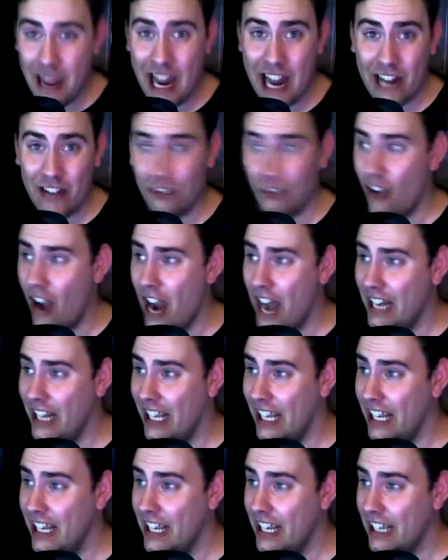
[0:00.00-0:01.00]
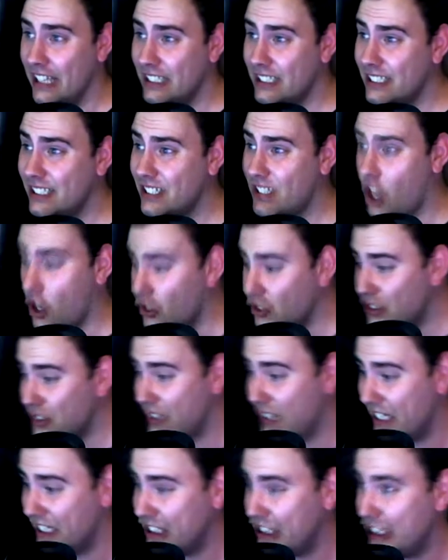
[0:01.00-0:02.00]
man right here
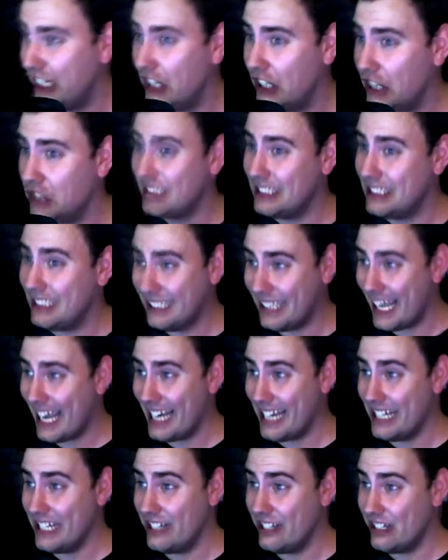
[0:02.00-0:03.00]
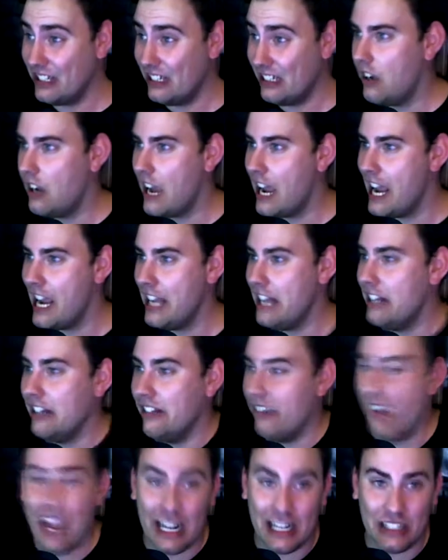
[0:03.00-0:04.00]
skulls this shit on stage
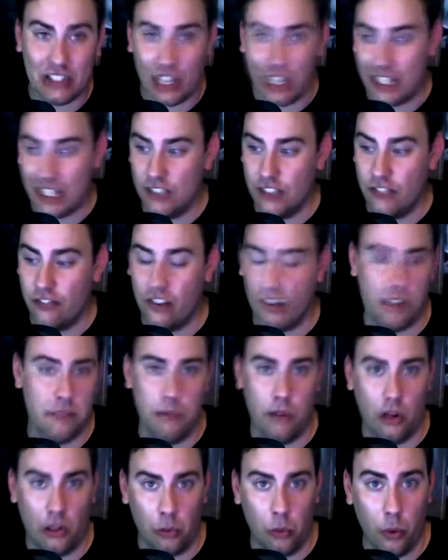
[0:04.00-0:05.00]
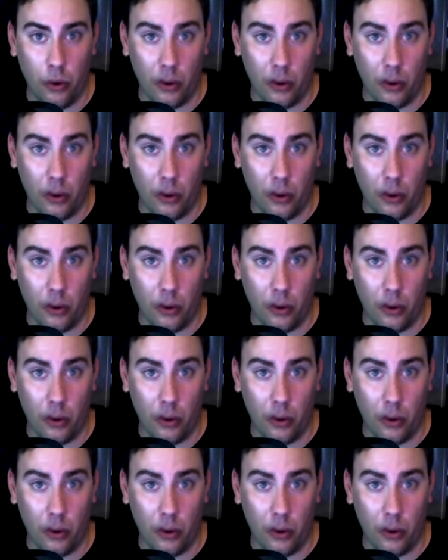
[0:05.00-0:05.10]
and acts like it's a fucking bottle